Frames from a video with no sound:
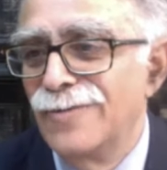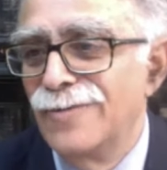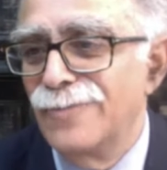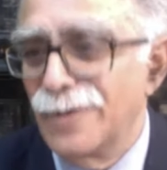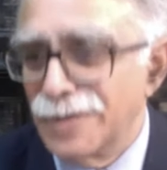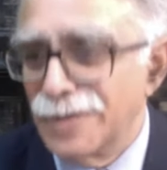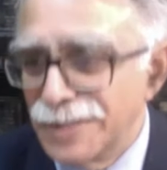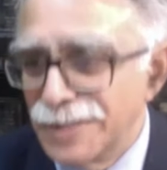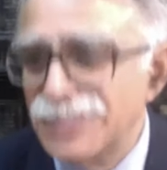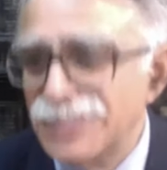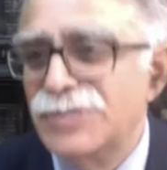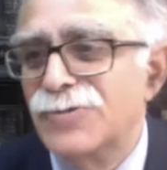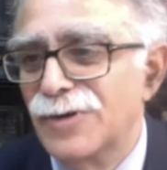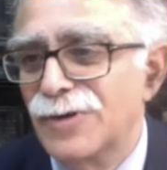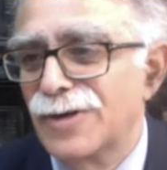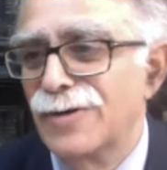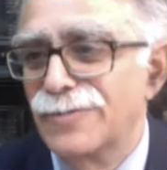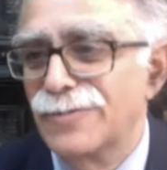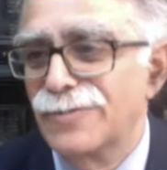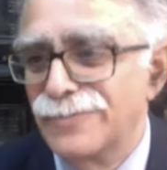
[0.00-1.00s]
for each
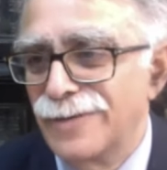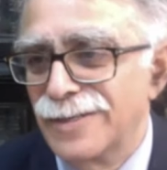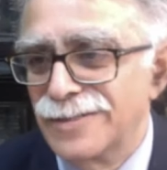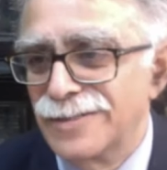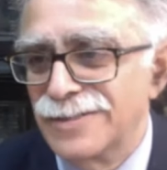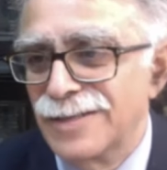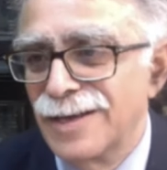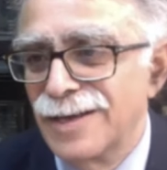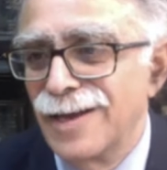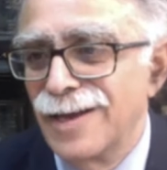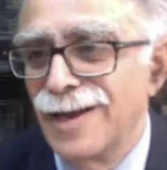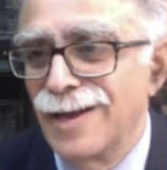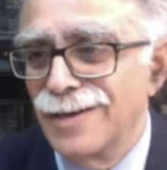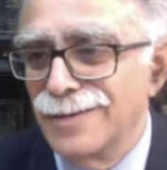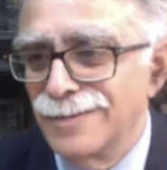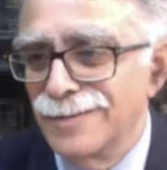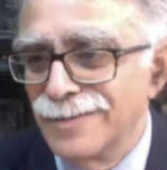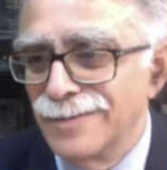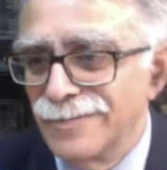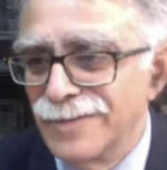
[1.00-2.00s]
one of us.
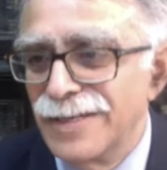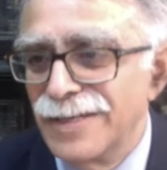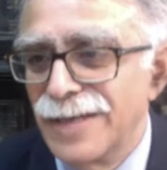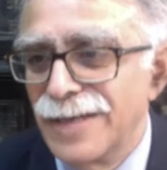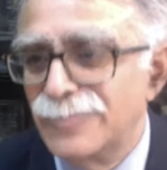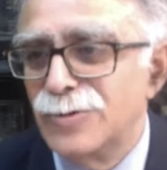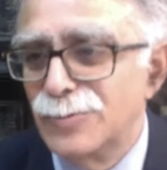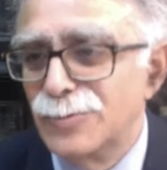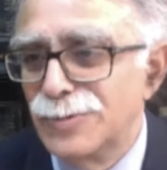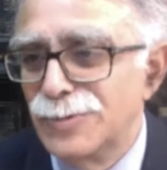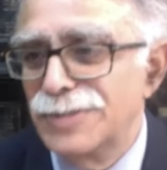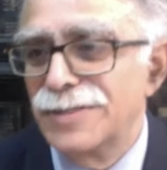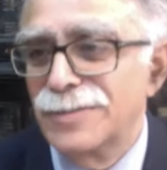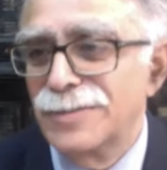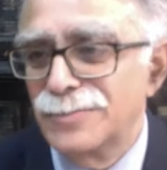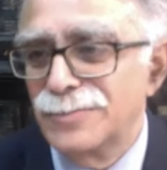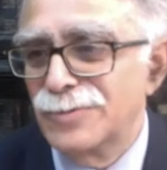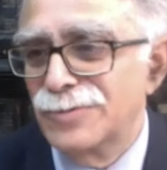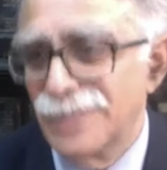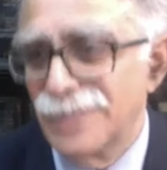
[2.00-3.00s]
And we have to meet
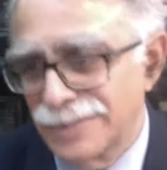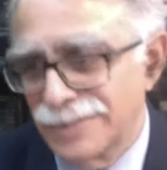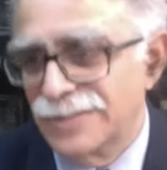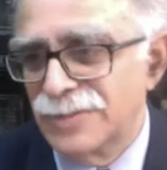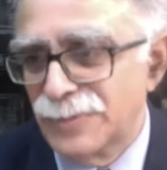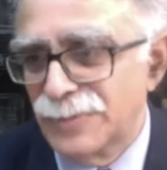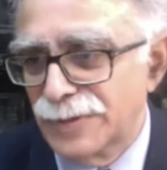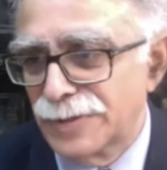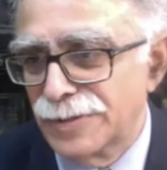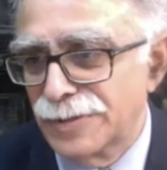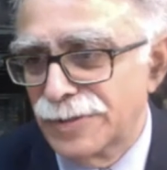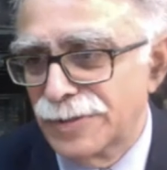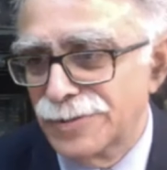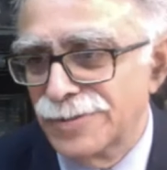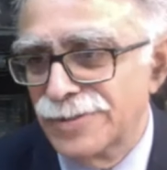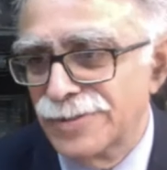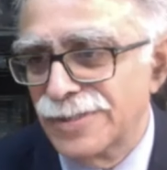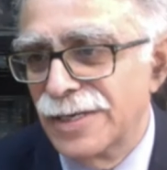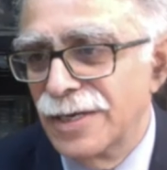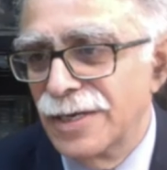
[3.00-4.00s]
up to that
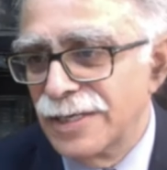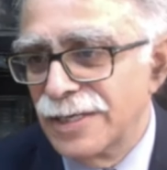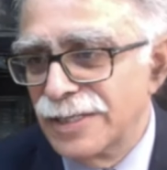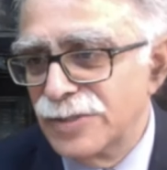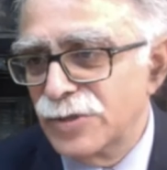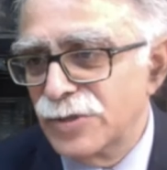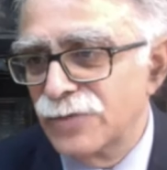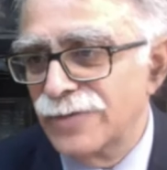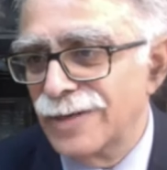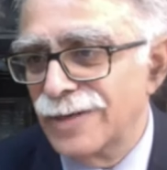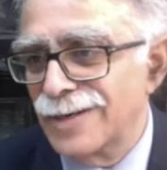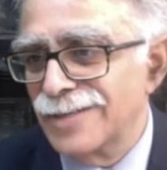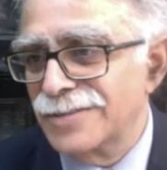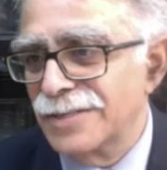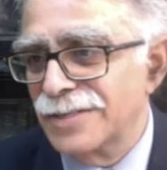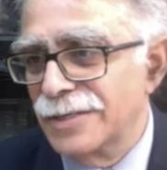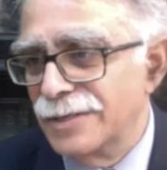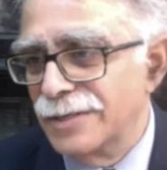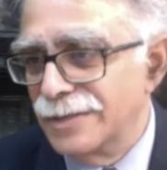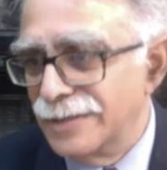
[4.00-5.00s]
expectations. Insofar as
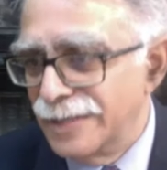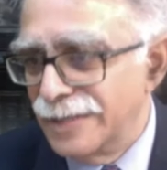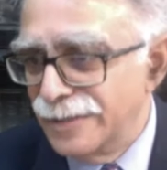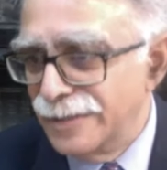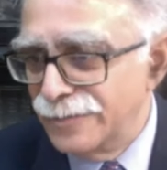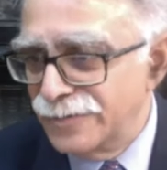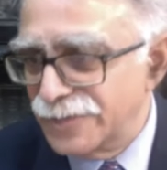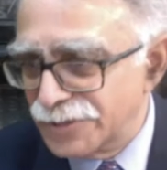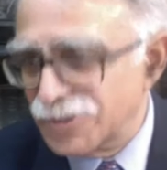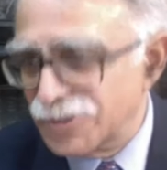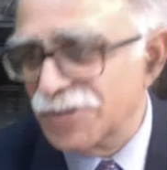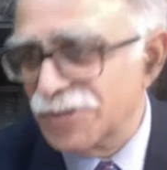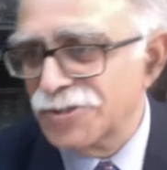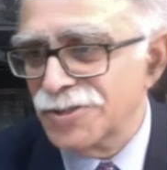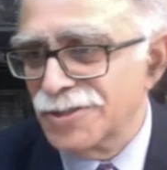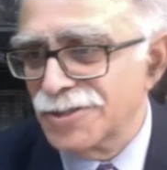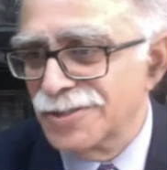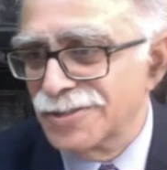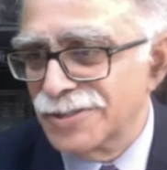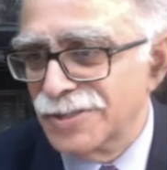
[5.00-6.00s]
the
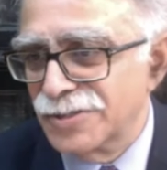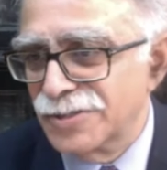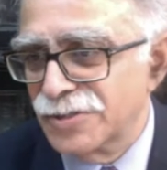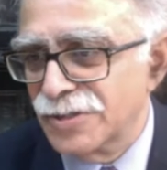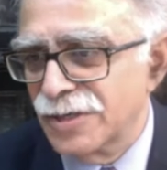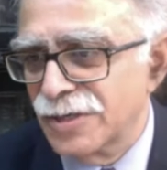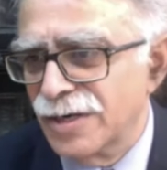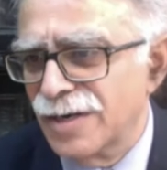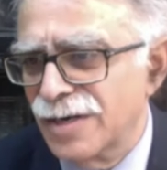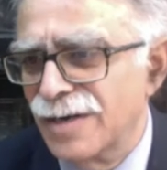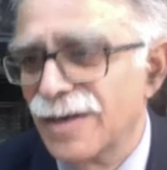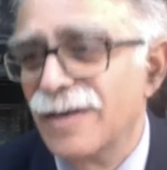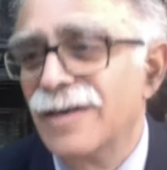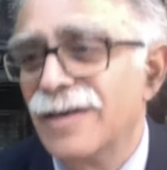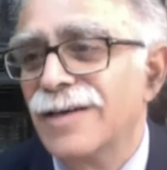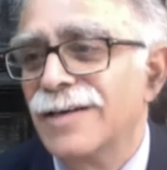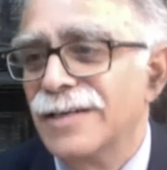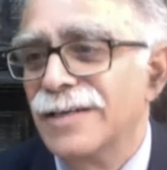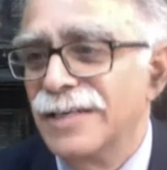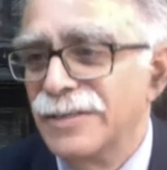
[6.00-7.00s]
infrastructure is concerned,
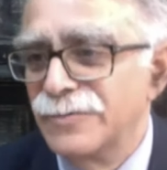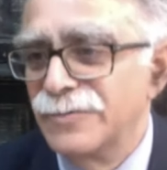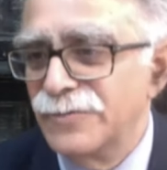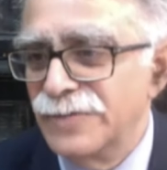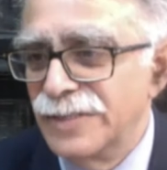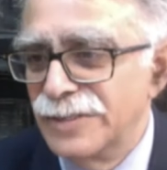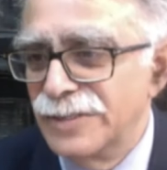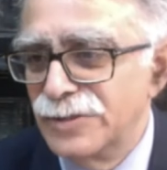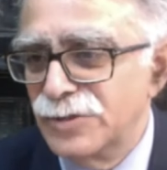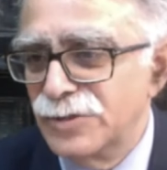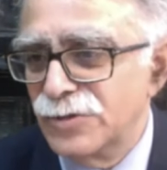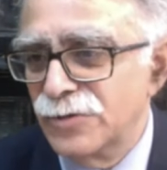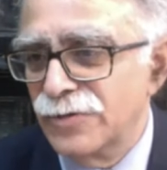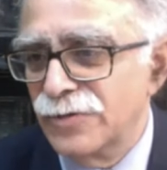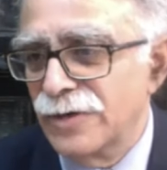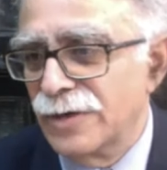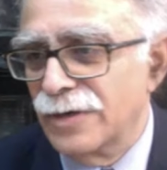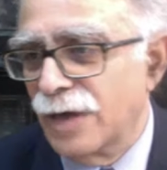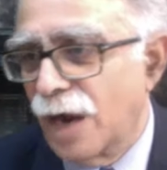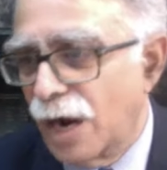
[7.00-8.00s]

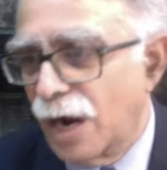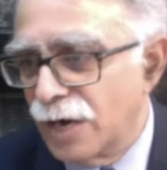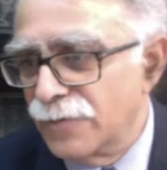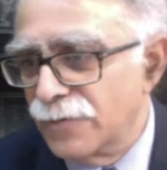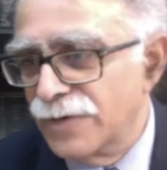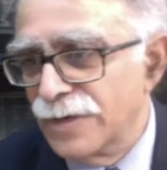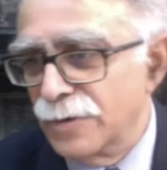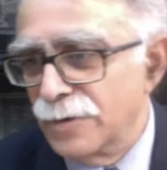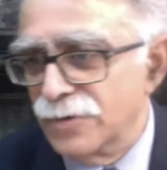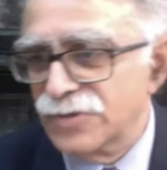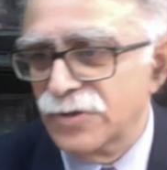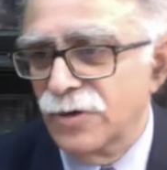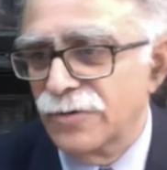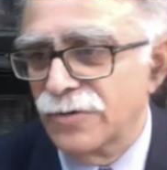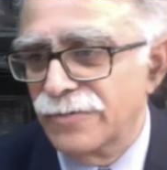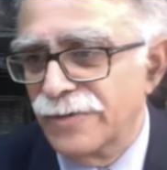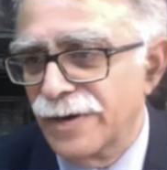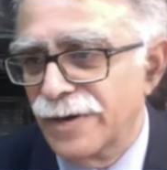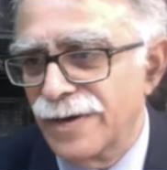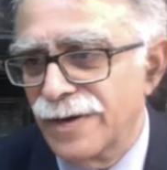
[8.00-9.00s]
insofar hardware or
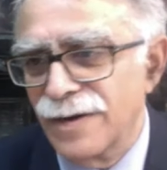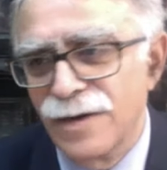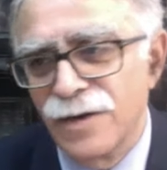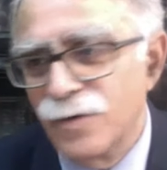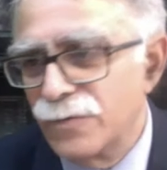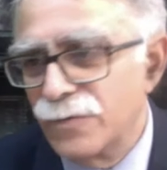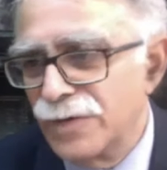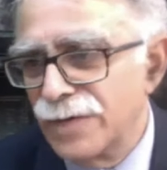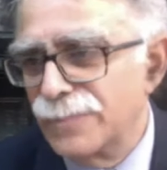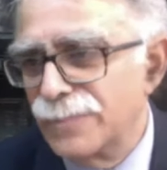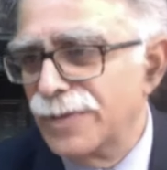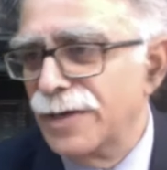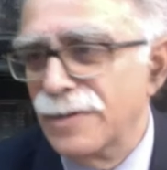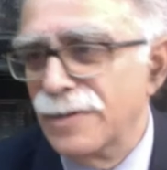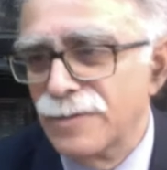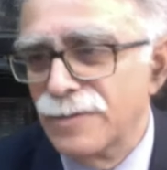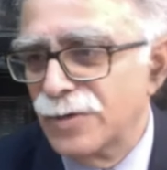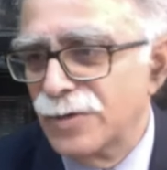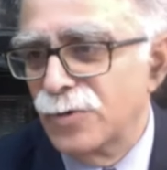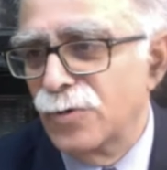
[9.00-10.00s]
software, we have been
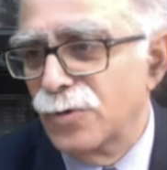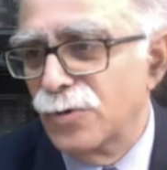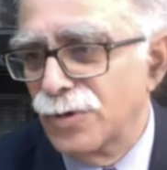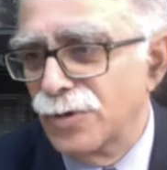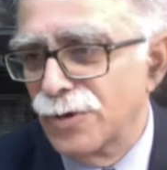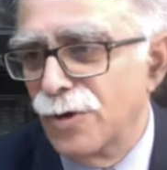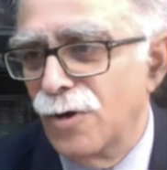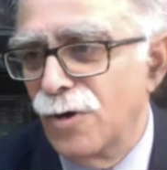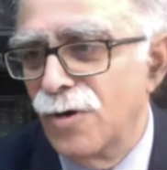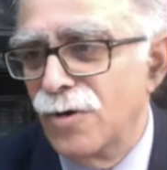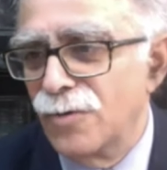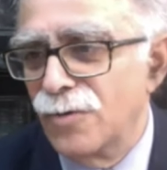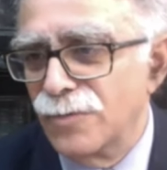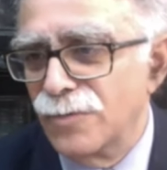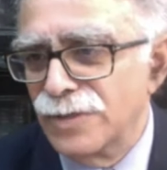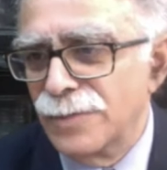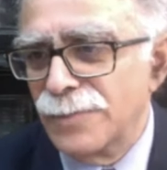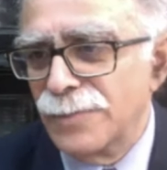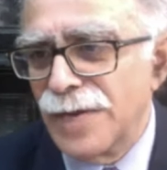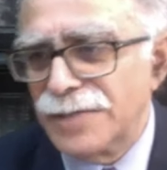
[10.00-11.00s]
able to, you know, with
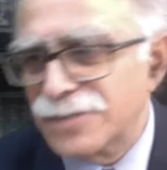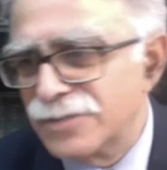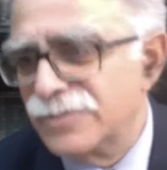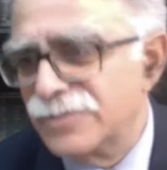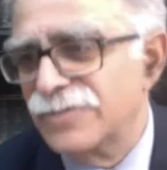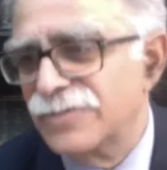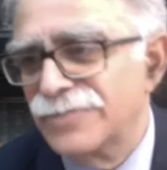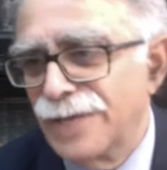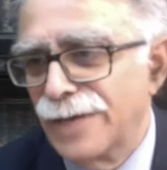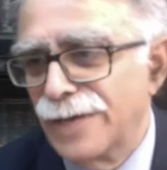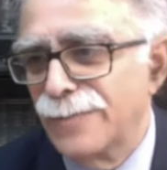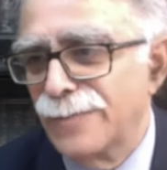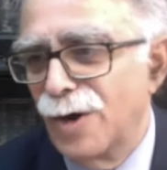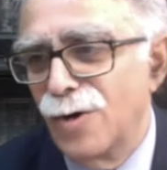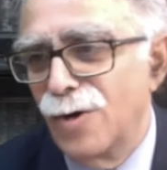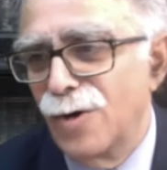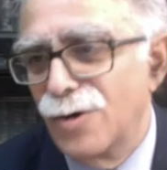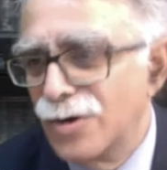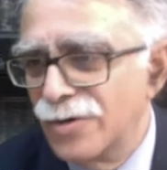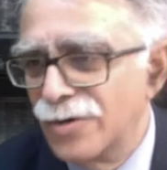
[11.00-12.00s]
the passage of time
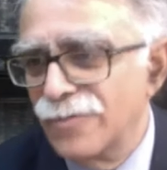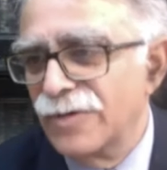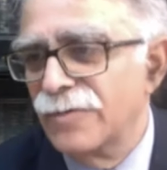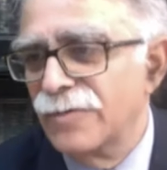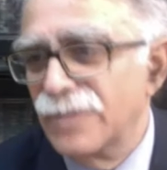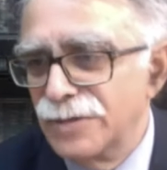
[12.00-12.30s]
now, we will